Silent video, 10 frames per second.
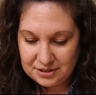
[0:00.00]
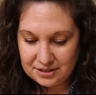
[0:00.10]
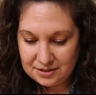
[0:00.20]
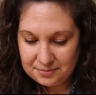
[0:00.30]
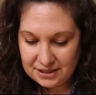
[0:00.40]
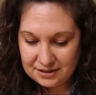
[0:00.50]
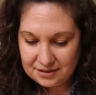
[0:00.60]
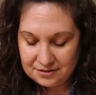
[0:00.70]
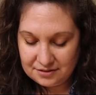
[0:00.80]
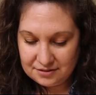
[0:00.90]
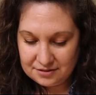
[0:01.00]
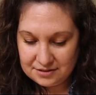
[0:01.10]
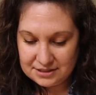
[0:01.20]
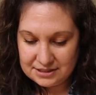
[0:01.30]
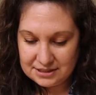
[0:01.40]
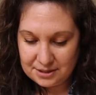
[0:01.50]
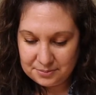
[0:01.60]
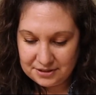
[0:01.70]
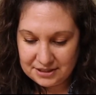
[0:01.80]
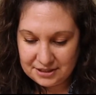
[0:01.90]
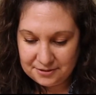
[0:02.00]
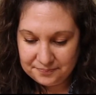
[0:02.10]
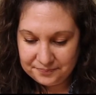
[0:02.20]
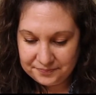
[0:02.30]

put on my little stopper here.